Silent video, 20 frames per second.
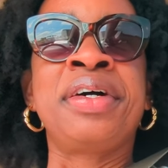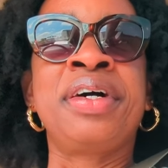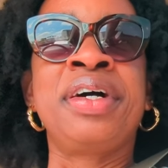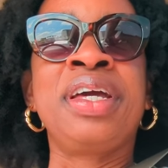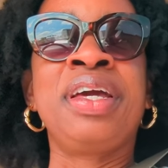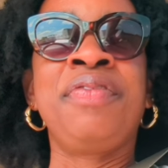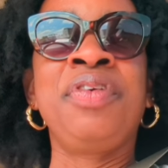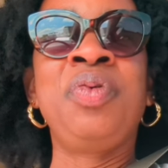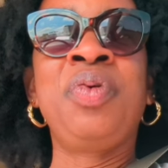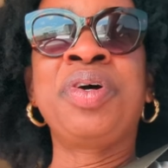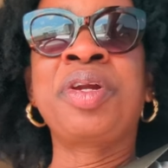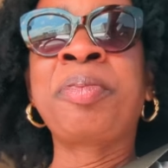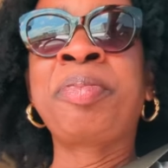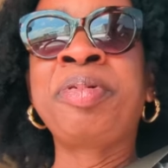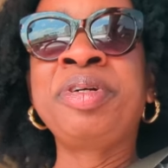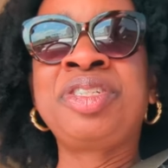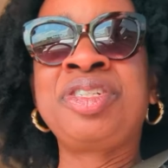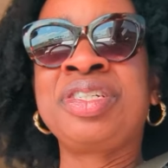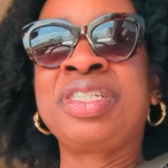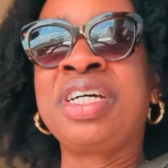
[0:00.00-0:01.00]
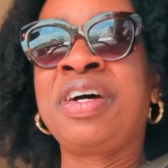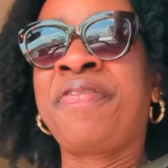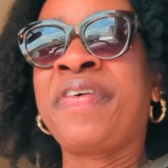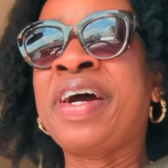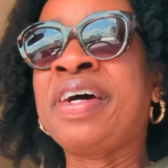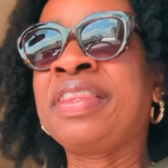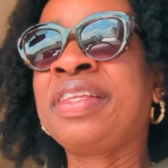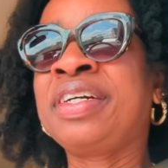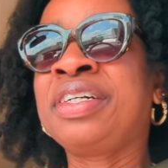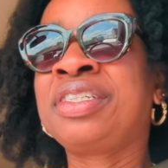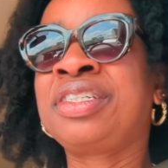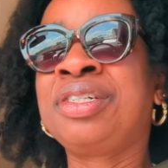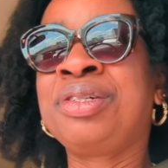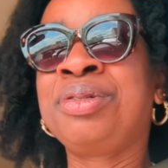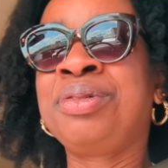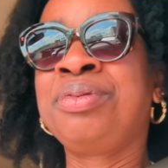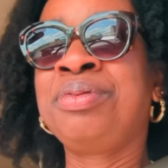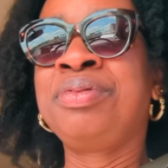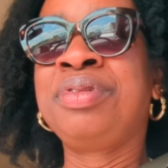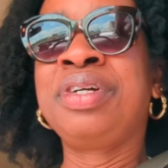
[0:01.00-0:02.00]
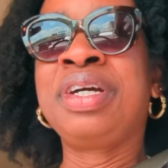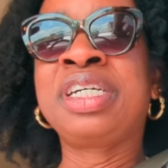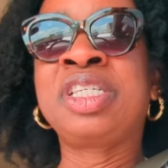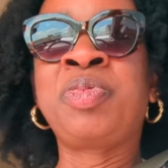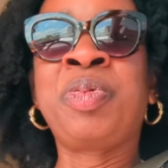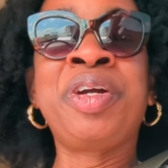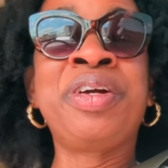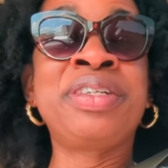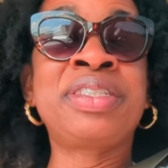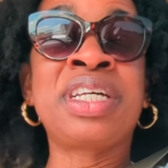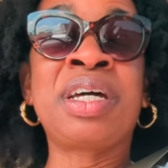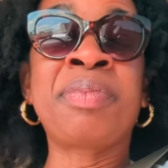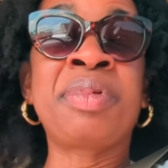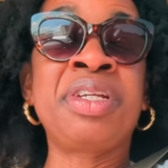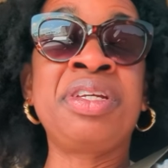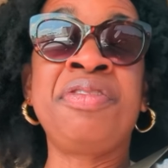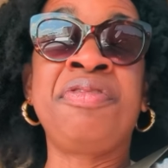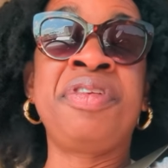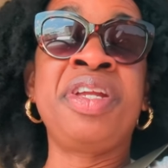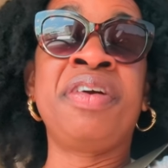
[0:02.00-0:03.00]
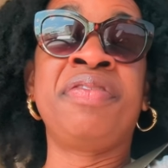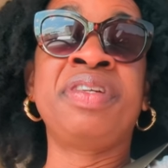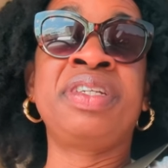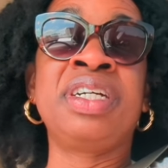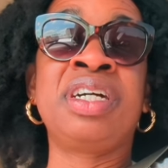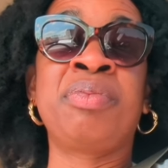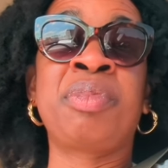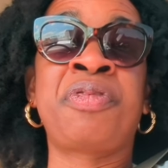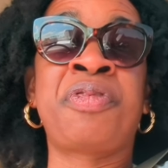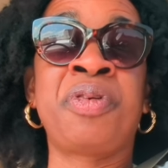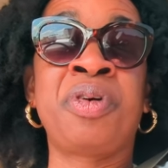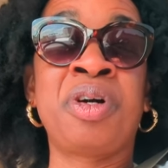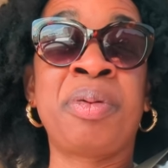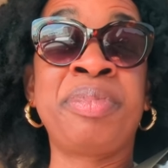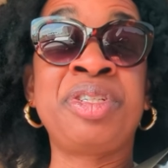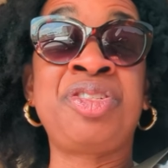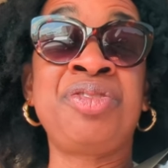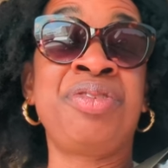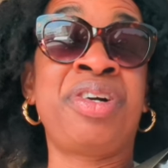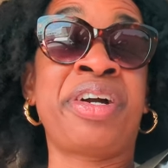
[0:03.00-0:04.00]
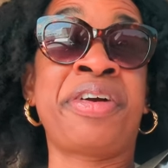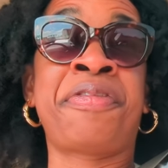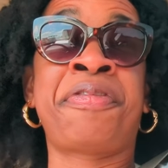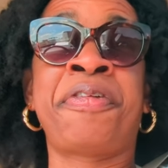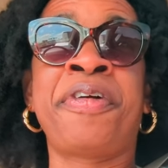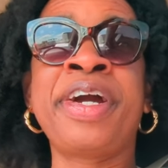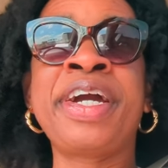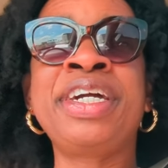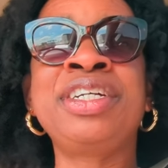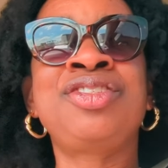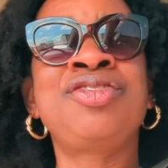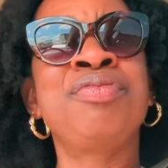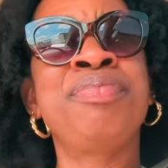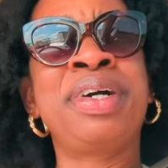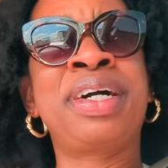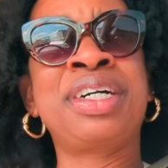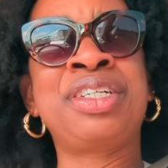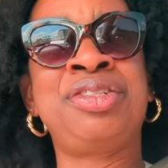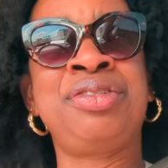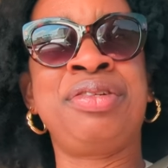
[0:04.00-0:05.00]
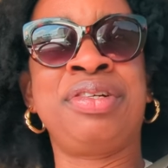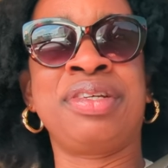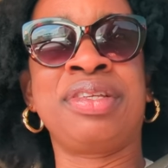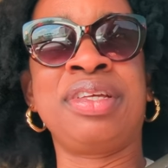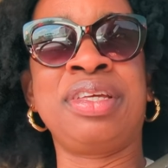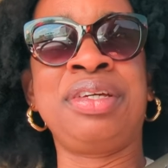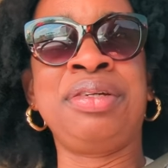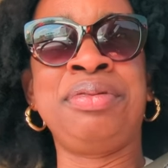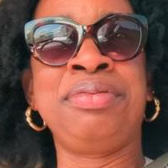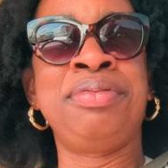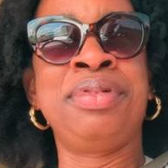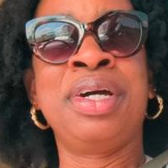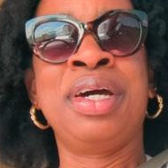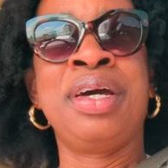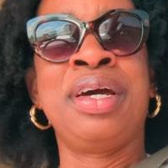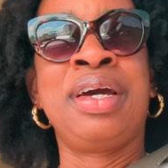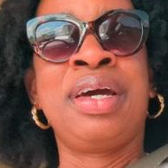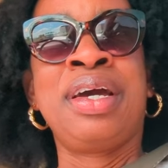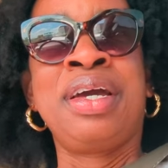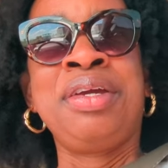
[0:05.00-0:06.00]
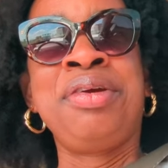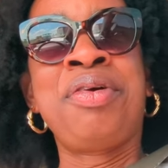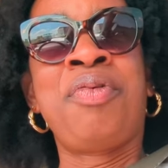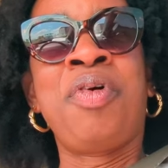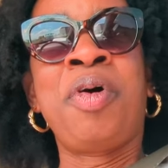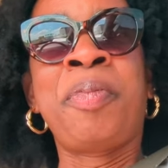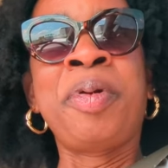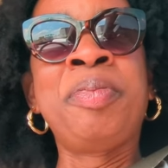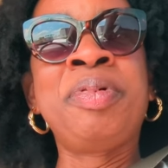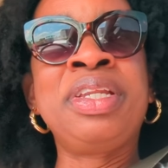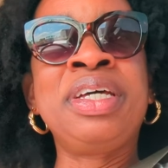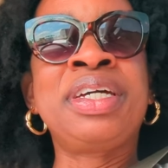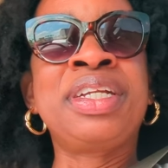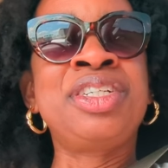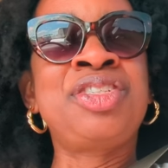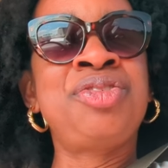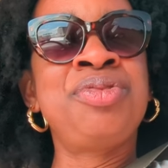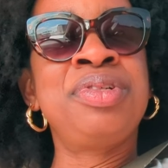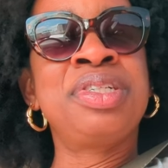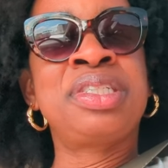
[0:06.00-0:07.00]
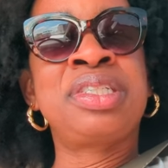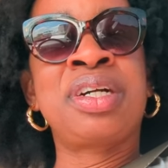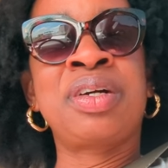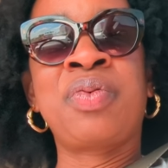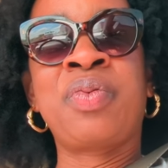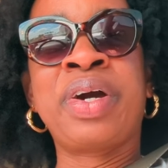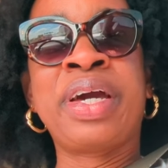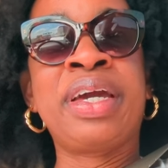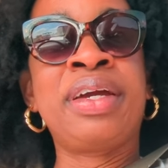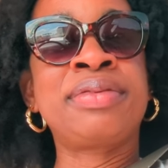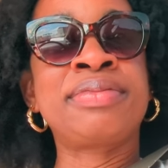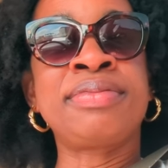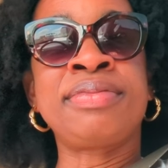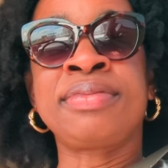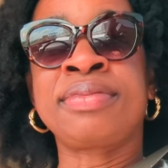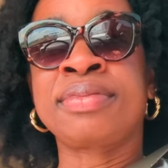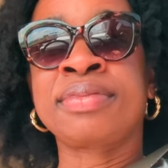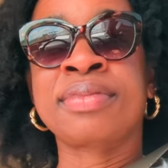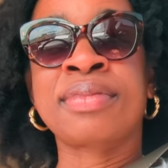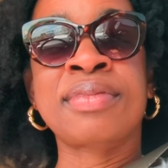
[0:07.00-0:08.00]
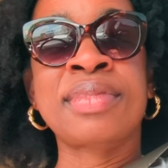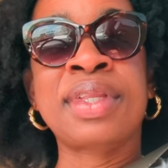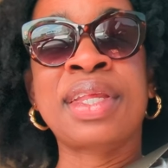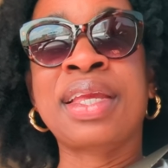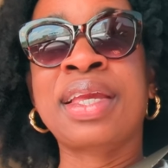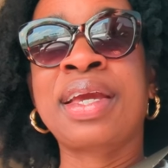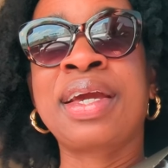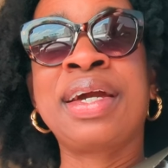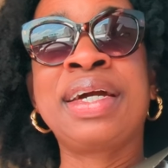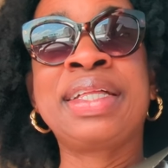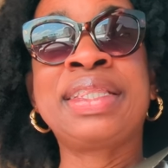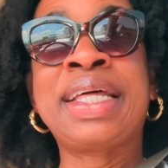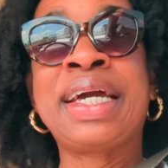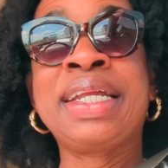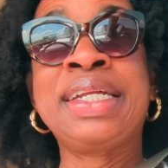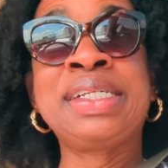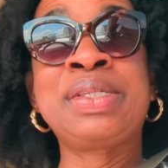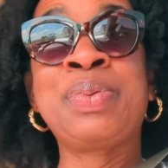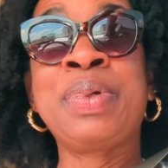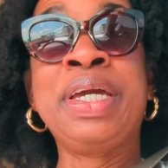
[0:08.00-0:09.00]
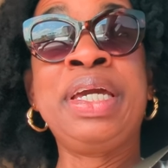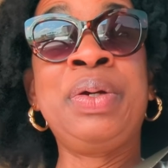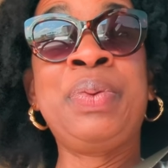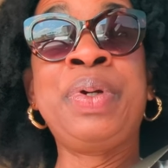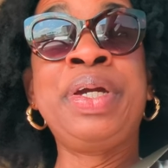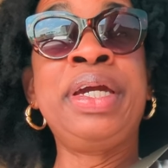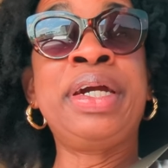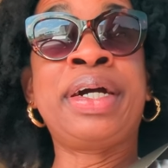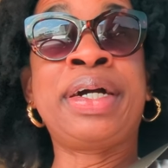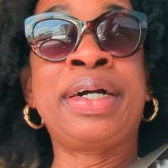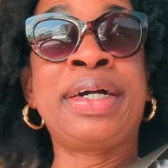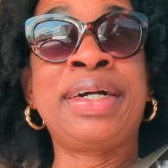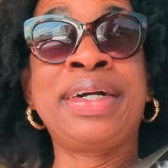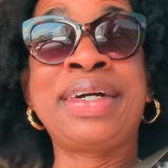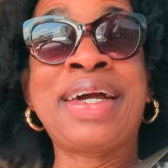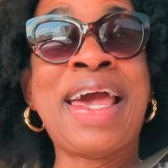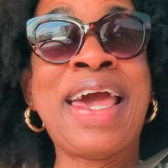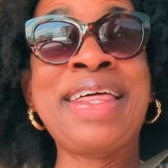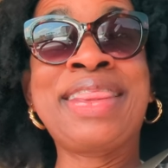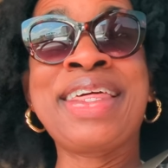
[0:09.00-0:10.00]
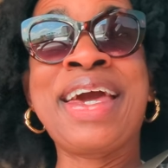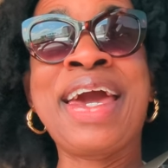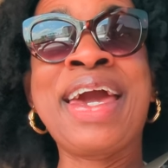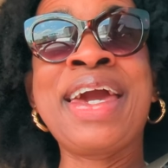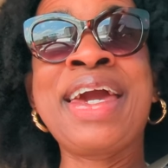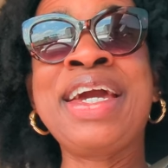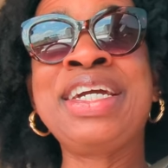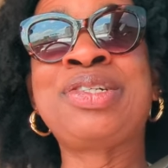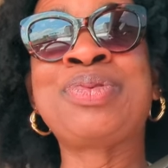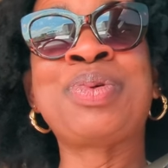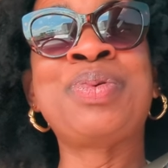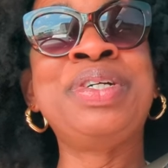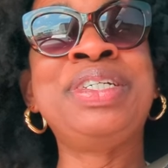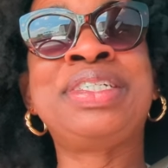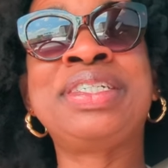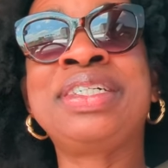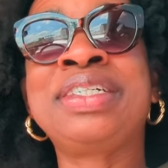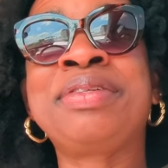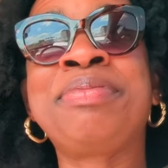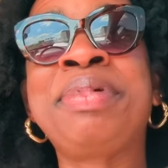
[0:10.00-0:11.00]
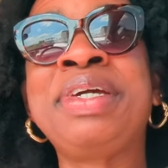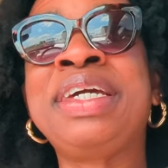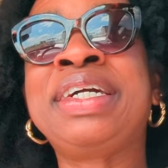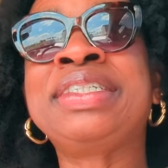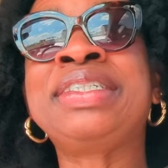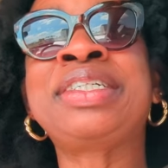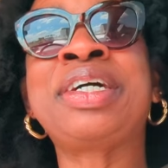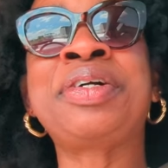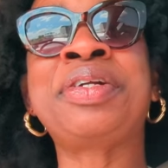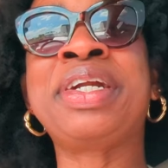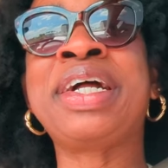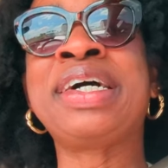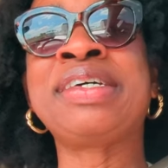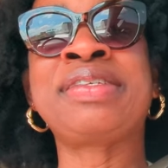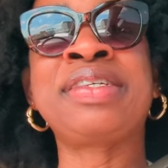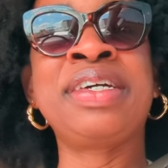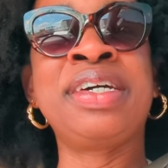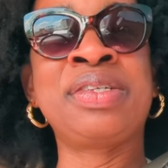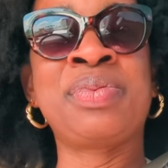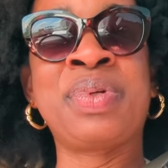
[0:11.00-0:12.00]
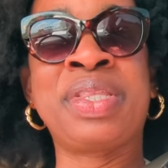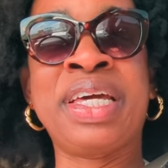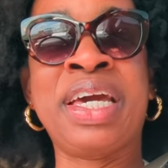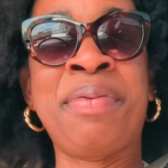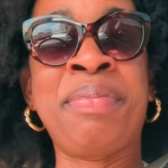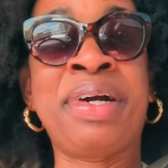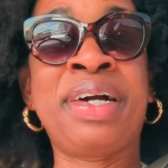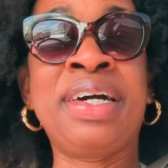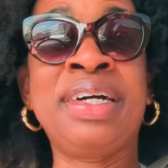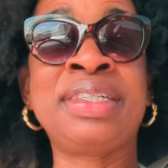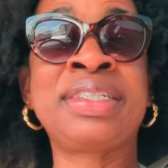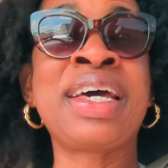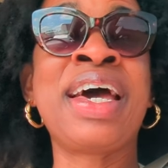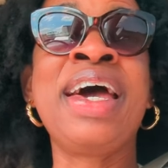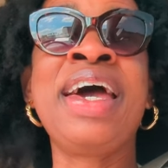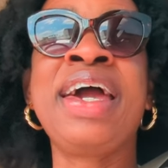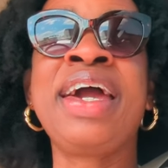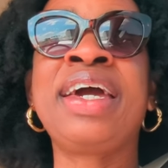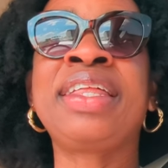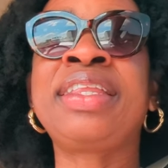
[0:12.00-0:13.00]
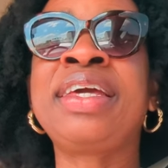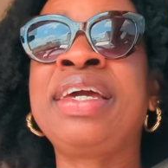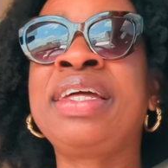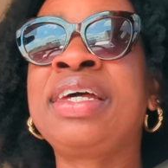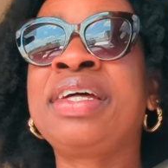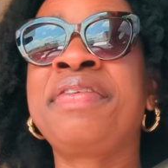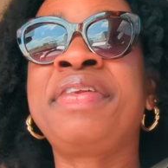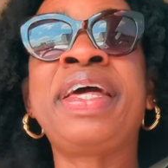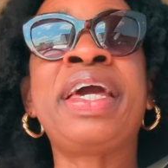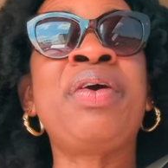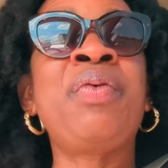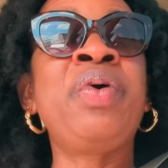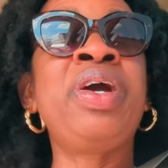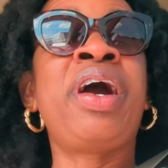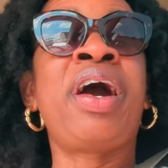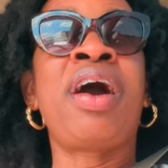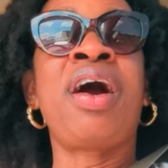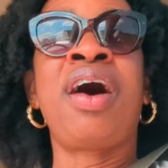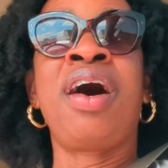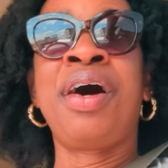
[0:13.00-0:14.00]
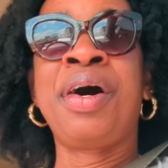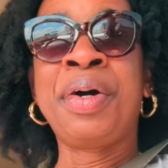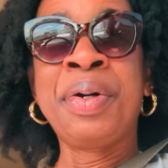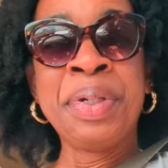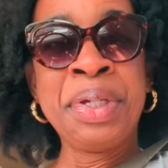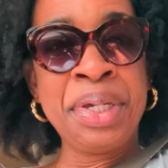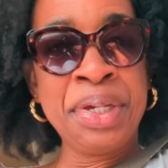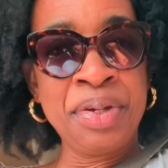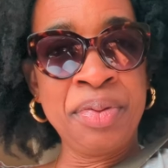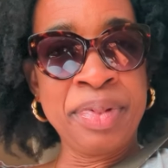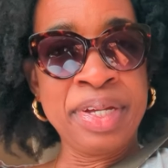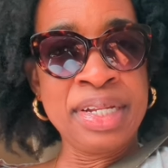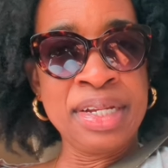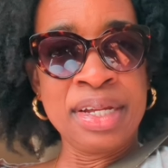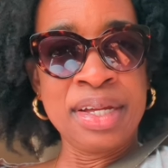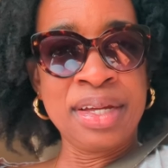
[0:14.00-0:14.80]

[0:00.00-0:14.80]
if you want to put yourself out there to experience something you've never done before, but you are afraid to because you you you don't want people looking at you a certain way. Ladies, we, we are at the age where we shouldn't be concerning ourselves with that because at the end of the day, we are all human.